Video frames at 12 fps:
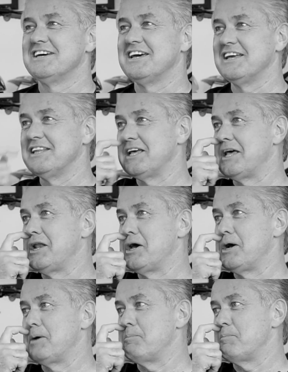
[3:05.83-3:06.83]
And
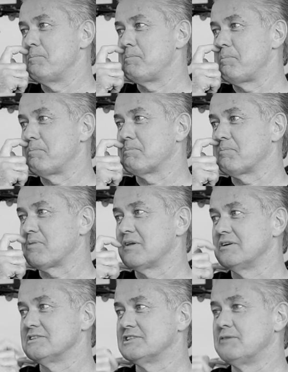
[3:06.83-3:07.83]
then
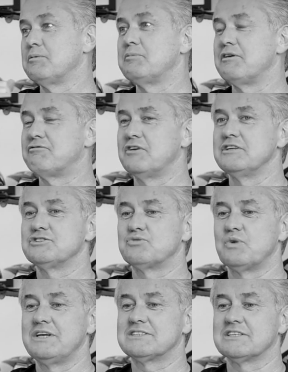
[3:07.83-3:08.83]
some of my friends
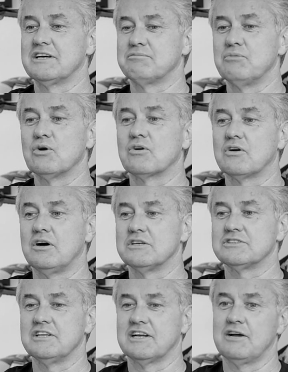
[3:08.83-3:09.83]
raced motocross,
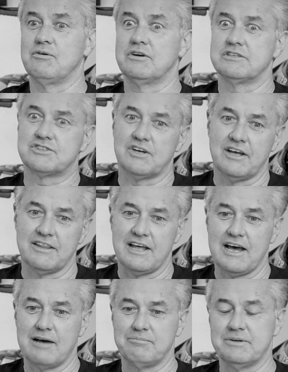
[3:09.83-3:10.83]
so I wanted to try
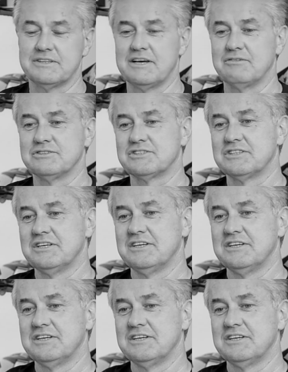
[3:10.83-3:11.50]
that, but that was